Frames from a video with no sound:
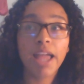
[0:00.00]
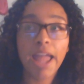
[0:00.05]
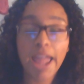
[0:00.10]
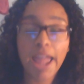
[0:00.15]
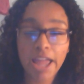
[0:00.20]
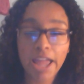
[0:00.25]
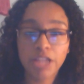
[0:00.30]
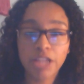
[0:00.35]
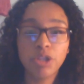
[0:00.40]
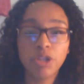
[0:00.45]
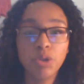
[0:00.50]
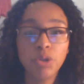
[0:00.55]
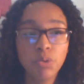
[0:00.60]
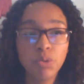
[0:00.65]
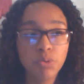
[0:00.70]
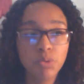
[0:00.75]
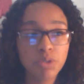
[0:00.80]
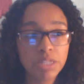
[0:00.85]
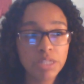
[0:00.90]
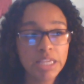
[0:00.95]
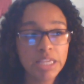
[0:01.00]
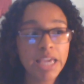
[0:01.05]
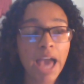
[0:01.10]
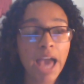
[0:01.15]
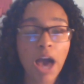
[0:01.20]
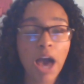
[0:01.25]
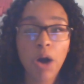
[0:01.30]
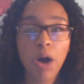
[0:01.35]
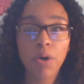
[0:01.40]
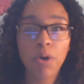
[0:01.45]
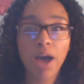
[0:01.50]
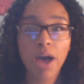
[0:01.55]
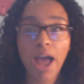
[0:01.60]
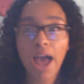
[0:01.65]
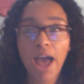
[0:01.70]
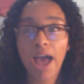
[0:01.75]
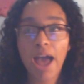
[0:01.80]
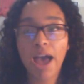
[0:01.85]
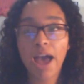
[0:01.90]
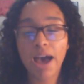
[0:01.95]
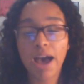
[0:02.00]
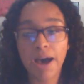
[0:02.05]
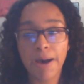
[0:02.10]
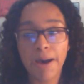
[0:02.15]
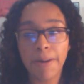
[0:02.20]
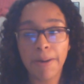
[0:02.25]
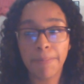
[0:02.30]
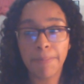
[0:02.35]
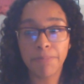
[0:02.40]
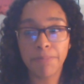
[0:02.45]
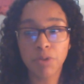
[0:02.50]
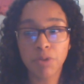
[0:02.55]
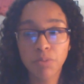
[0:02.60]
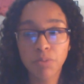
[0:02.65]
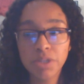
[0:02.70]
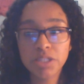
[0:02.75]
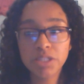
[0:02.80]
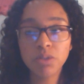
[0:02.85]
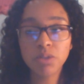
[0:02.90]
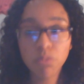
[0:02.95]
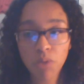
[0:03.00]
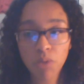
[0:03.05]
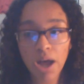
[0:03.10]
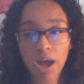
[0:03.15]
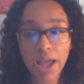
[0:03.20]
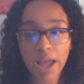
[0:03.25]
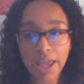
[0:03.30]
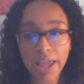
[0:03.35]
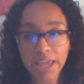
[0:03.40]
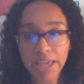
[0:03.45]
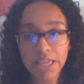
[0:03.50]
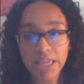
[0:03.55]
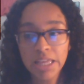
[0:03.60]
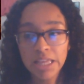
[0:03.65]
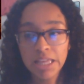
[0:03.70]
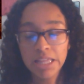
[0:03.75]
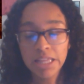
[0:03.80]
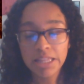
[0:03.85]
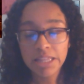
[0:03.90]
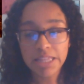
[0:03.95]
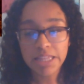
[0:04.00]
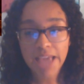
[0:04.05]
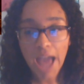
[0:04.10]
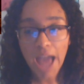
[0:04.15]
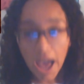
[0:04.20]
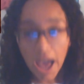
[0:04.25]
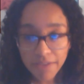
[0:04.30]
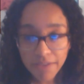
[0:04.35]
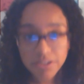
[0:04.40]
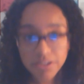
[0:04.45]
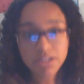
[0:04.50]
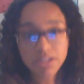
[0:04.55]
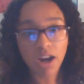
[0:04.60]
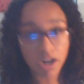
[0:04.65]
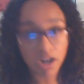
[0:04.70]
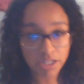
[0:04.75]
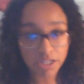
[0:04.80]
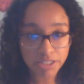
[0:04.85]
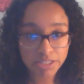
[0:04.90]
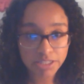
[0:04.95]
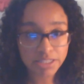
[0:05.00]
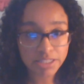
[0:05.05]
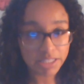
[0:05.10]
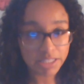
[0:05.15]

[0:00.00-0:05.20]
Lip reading: and you see how the reason why the avatars